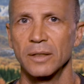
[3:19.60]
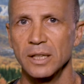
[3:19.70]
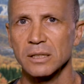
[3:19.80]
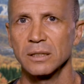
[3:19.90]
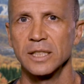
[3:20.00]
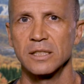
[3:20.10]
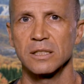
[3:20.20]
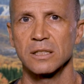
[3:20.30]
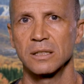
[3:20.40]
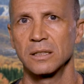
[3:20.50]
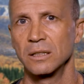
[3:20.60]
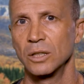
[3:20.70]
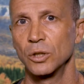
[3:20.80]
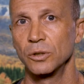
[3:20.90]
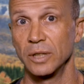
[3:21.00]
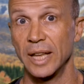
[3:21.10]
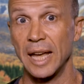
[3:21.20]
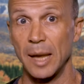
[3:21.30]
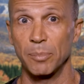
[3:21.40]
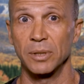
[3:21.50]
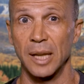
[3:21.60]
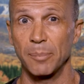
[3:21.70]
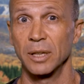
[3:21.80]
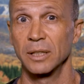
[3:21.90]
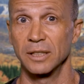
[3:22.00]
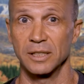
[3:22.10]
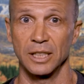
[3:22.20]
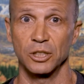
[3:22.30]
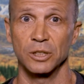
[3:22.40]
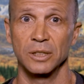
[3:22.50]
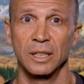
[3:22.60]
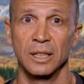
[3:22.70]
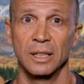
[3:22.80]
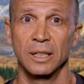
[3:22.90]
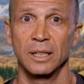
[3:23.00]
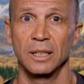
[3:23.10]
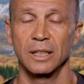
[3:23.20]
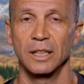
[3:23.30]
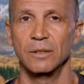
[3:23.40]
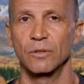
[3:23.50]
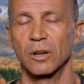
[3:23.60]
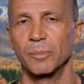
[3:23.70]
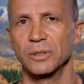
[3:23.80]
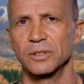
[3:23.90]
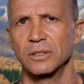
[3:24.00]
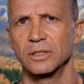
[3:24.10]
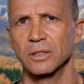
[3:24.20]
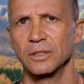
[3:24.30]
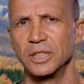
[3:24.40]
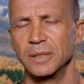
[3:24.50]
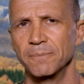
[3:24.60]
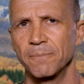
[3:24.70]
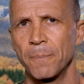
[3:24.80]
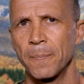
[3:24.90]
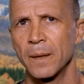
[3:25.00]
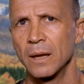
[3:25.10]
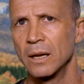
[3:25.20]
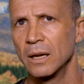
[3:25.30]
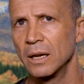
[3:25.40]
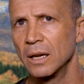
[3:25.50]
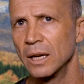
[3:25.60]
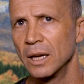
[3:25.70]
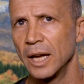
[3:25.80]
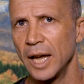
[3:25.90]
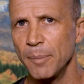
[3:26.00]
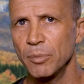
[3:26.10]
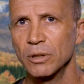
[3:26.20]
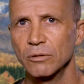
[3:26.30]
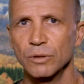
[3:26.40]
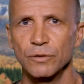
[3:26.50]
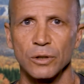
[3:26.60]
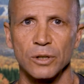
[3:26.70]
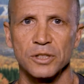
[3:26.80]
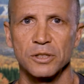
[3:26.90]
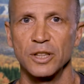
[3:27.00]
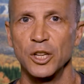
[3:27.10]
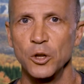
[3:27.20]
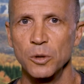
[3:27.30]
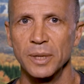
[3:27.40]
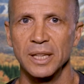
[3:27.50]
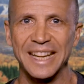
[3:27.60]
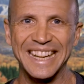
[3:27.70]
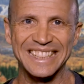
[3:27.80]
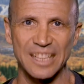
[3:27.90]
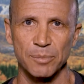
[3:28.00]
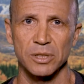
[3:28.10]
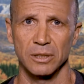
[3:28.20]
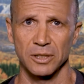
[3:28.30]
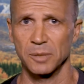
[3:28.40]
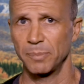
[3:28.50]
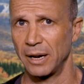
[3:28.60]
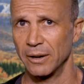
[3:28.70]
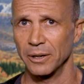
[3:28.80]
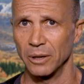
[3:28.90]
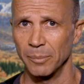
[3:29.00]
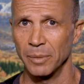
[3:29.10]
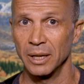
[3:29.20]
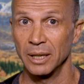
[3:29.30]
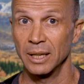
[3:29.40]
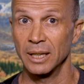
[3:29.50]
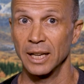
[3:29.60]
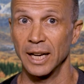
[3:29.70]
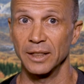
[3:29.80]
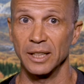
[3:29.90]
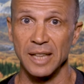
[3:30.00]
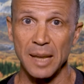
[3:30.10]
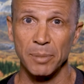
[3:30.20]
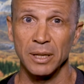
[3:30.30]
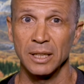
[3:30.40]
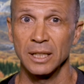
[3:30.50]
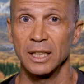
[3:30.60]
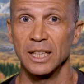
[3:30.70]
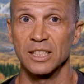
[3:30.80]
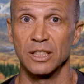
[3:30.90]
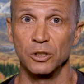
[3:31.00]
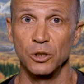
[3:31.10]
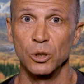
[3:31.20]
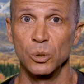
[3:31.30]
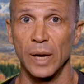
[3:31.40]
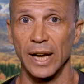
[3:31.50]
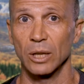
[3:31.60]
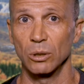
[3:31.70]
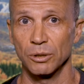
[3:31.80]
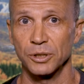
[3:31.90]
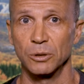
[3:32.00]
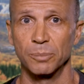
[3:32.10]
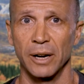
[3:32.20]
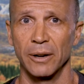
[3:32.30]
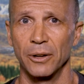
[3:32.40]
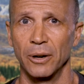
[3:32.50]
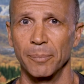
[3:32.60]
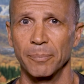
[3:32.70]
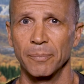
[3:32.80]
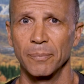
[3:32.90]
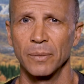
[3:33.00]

This leads us to the HEP-NEP distinction in environmental sociology. HEP refers to the human exemptionalist paradigm, and the NEP is the new ecological paradigm.